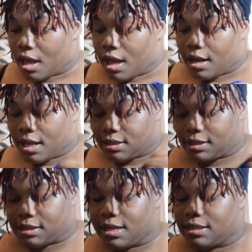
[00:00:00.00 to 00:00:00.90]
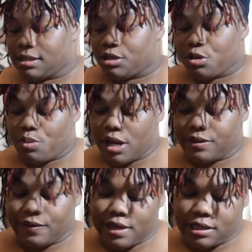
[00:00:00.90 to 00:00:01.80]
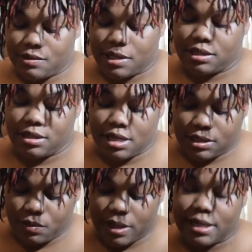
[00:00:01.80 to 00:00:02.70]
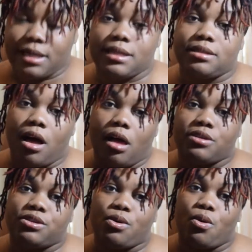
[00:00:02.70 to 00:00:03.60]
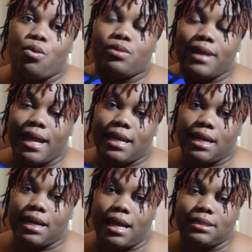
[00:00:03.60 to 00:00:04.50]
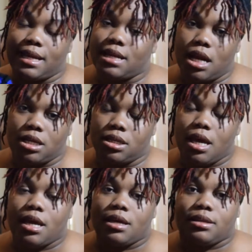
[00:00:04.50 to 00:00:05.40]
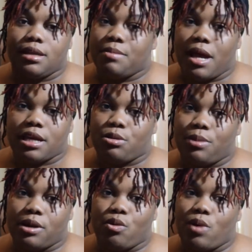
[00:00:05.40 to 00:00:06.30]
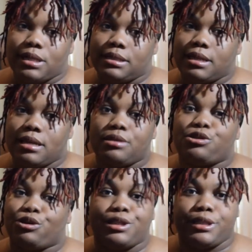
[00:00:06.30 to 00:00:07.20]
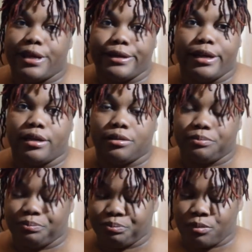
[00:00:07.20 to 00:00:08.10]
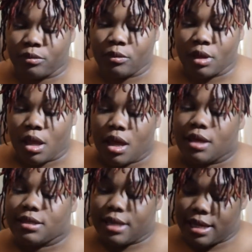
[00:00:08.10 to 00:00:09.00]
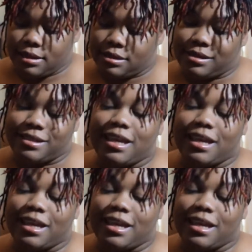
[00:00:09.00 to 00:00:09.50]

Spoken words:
let's get into the price of this one. So this one is also $9.99, $10. Them not give back 1 cent, so it's $10. Yes,